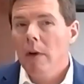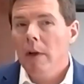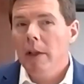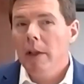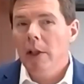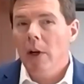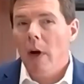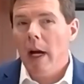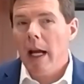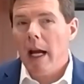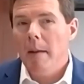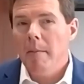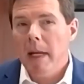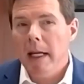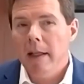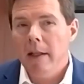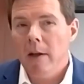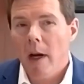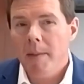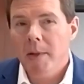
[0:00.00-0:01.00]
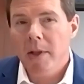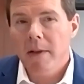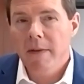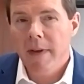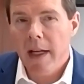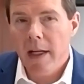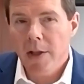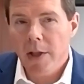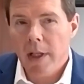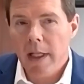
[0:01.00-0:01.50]
I made an
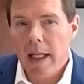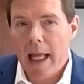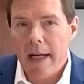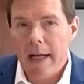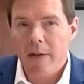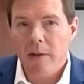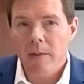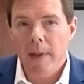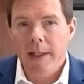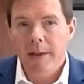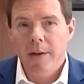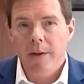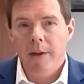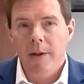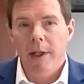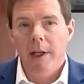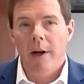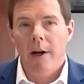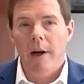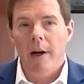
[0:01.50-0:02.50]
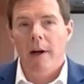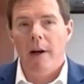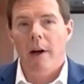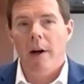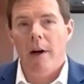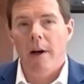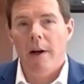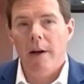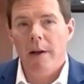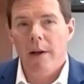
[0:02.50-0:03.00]
observation last week during
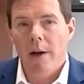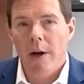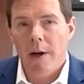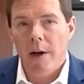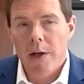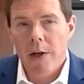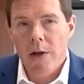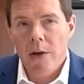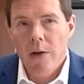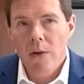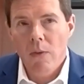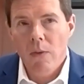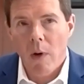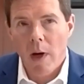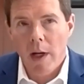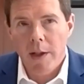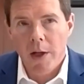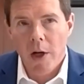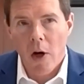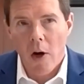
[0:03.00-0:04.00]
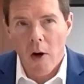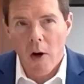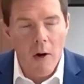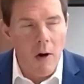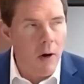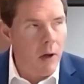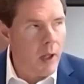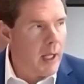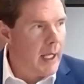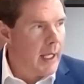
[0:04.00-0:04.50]
our Q1
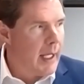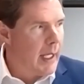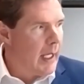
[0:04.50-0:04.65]
call,